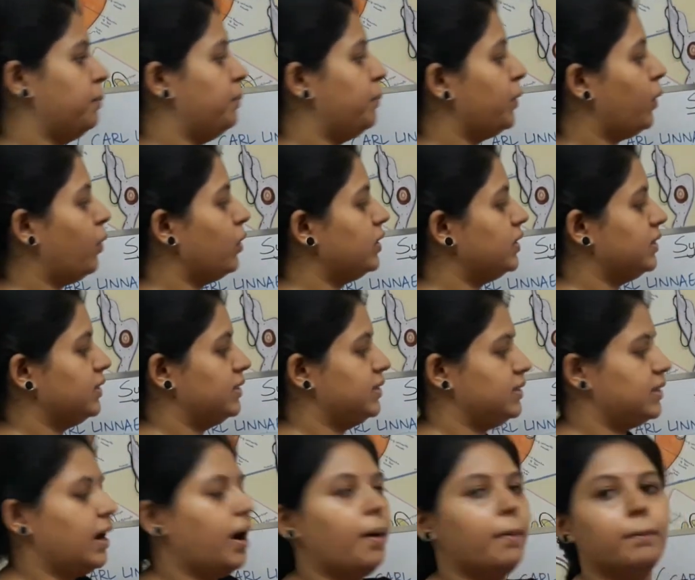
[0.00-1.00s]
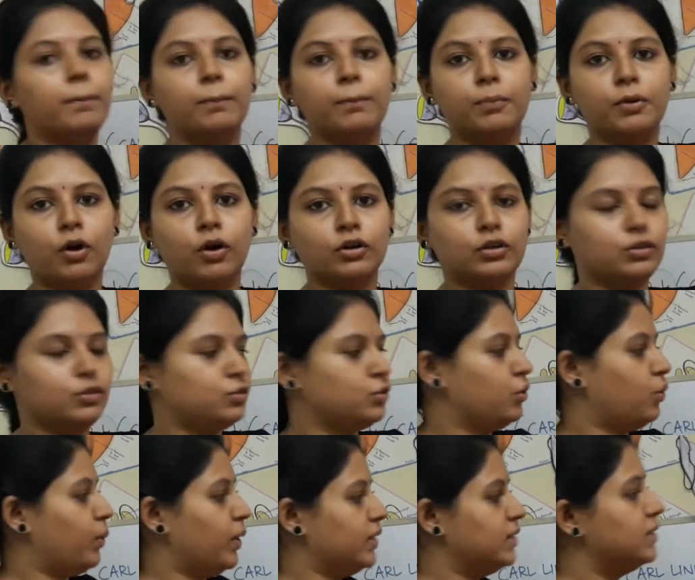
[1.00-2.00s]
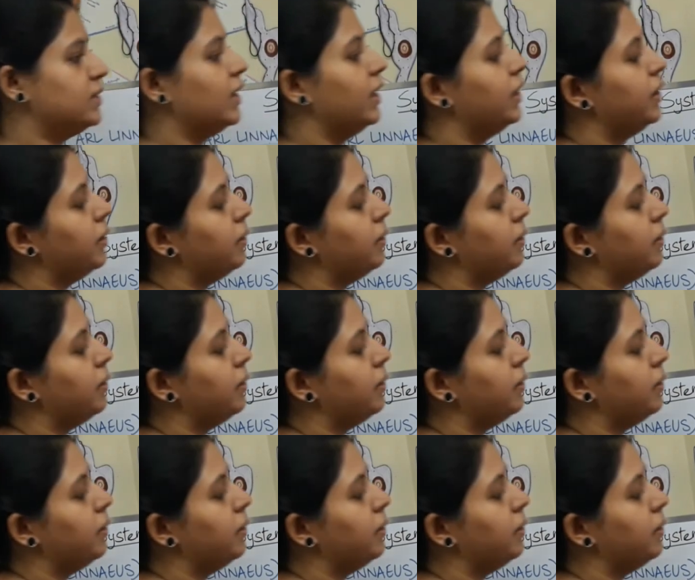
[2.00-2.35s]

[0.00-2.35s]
Protista, protozoans.